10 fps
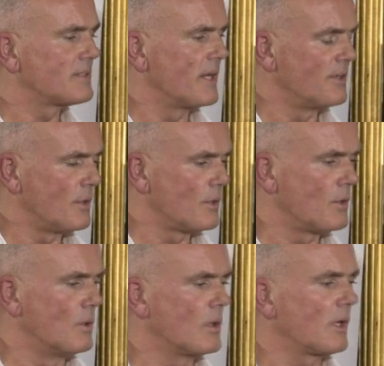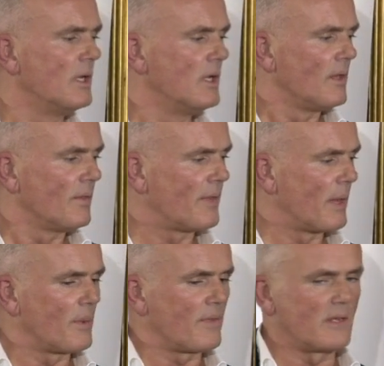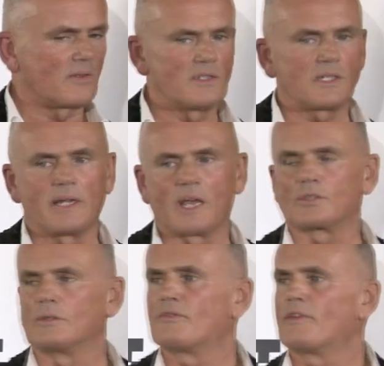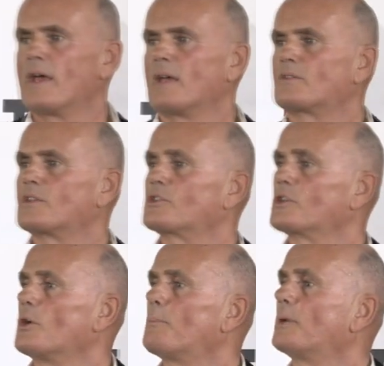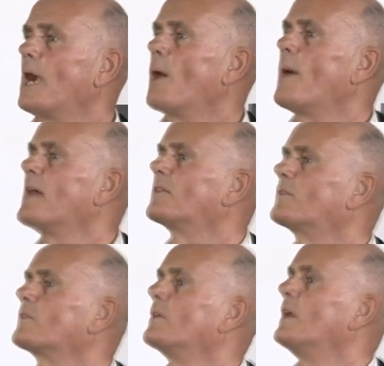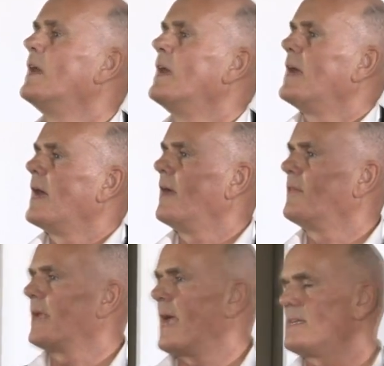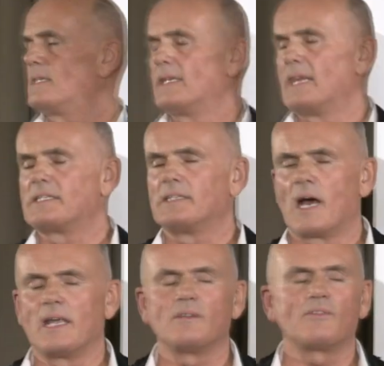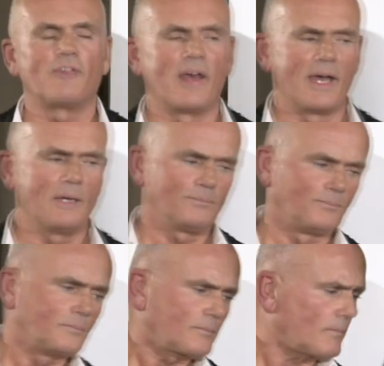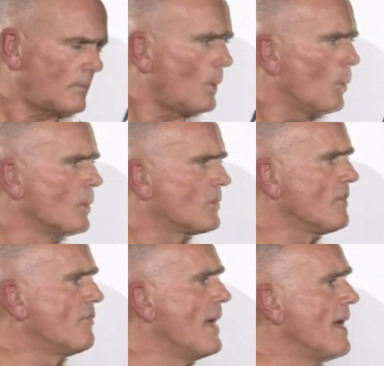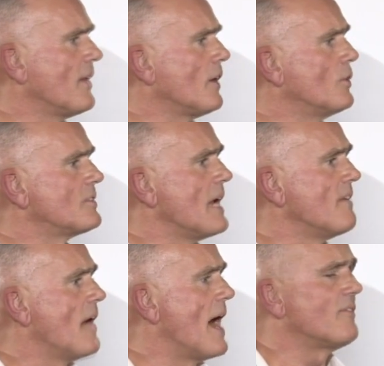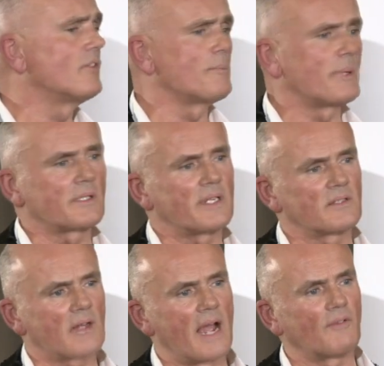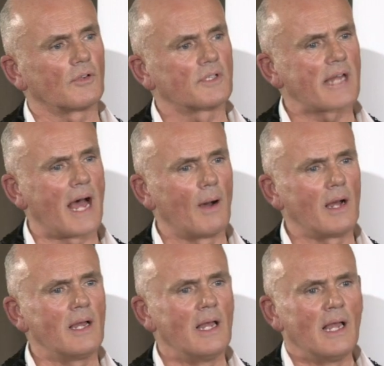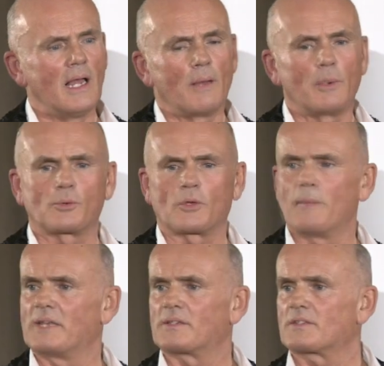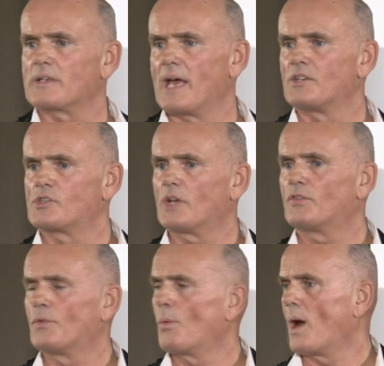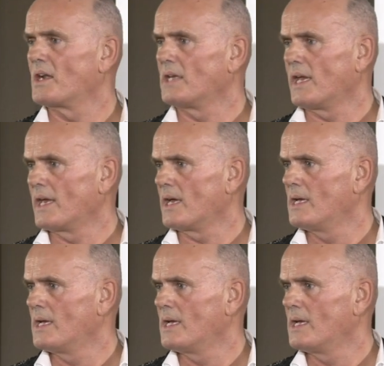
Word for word: and New York, there were these international fairs to show prowess and the 1889 fair was the fair that Gustav Eiffel built his Eiffel Tower, which was meant to stand just for one year.